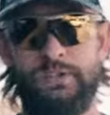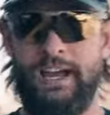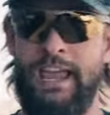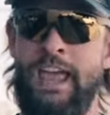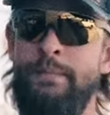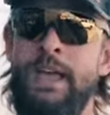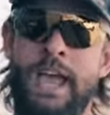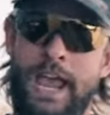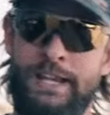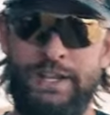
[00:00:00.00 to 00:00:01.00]
I am
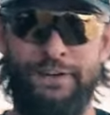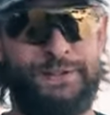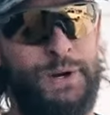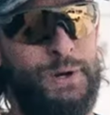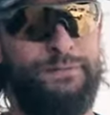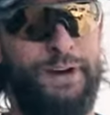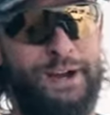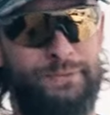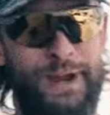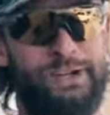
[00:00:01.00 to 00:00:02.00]
a
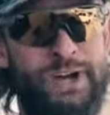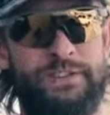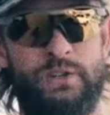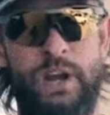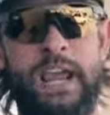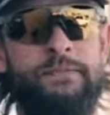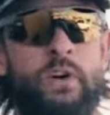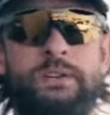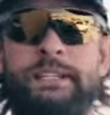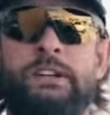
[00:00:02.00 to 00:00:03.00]
self-certified range officer and
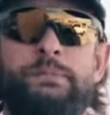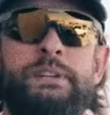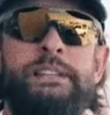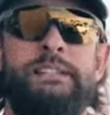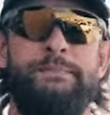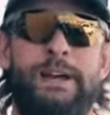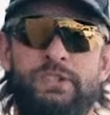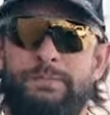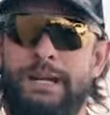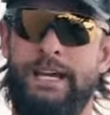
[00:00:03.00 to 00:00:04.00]
volunteer police
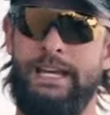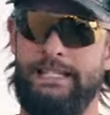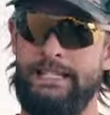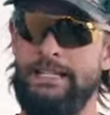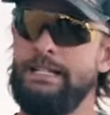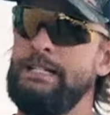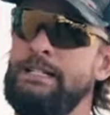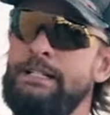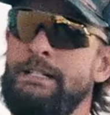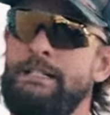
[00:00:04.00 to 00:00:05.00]
dispatcher by night.
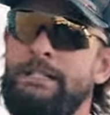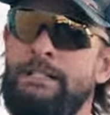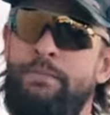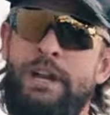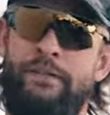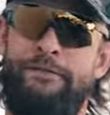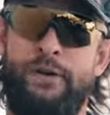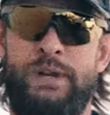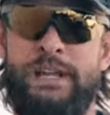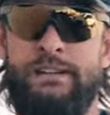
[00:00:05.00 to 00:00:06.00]
Bit of a
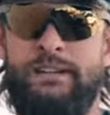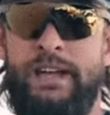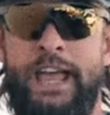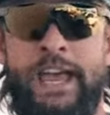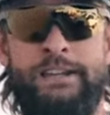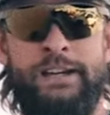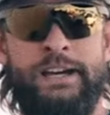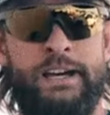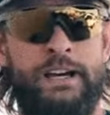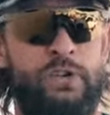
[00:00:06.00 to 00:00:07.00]
foodie, and
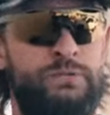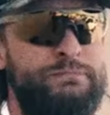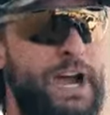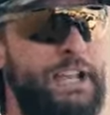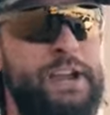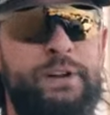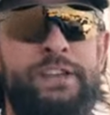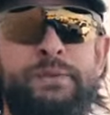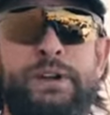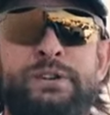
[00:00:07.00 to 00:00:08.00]
uh, I carry a
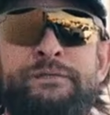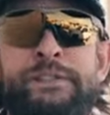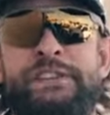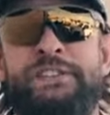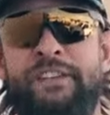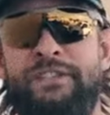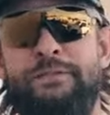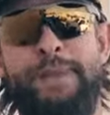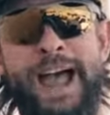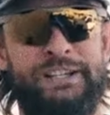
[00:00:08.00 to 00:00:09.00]

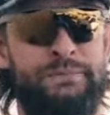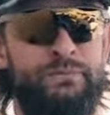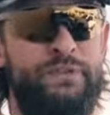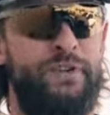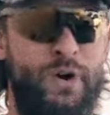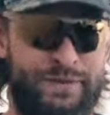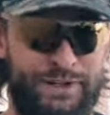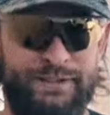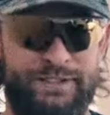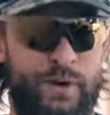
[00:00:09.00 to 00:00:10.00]
357 Magnum
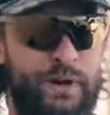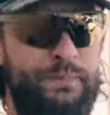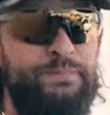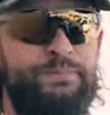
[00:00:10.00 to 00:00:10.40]
revolver. Well,